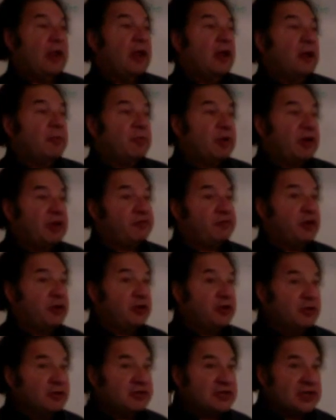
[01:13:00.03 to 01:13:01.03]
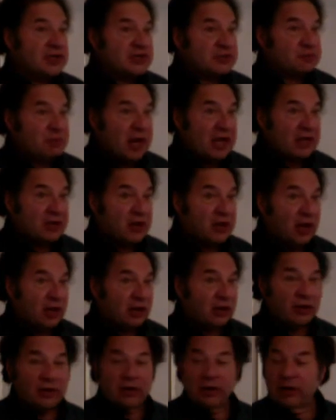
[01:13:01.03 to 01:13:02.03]
But if you're using a spot
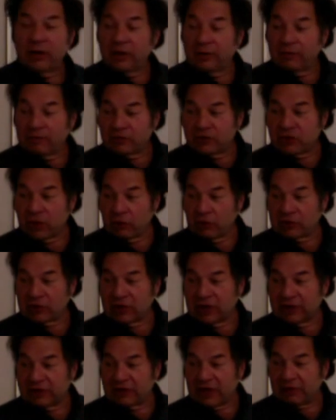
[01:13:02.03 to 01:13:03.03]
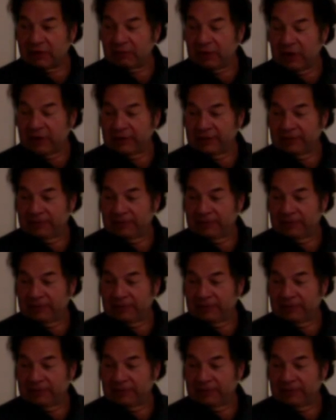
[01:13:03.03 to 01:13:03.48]
color, don't click that button.